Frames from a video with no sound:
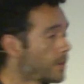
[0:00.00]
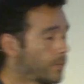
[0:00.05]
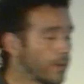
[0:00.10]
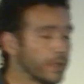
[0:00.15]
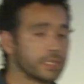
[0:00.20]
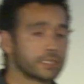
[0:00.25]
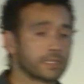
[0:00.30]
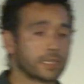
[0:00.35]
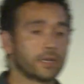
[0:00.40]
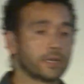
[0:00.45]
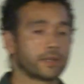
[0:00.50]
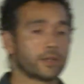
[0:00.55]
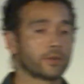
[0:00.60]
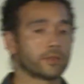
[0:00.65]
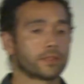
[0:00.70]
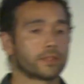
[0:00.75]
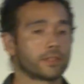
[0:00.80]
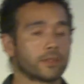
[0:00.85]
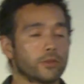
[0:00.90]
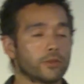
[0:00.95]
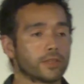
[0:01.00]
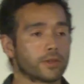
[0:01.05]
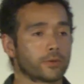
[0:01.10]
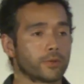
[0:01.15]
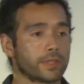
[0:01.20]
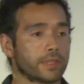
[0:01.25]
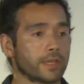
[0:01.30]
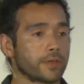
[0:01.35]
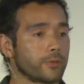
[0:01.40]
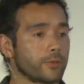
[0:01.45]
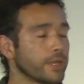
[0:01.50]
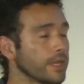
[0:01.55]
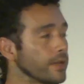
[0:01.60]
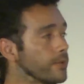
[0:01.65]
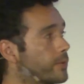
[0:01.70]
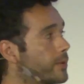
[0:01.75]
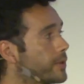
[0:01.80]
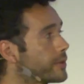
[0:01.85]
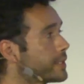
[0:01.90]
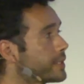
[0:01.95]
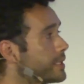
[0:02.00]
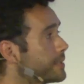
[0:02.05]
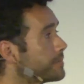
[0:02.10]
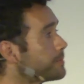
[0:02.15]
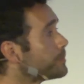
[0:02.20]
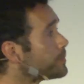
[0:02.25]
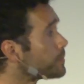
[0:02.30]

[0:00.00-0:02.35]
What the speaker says: What is the other way that we are working?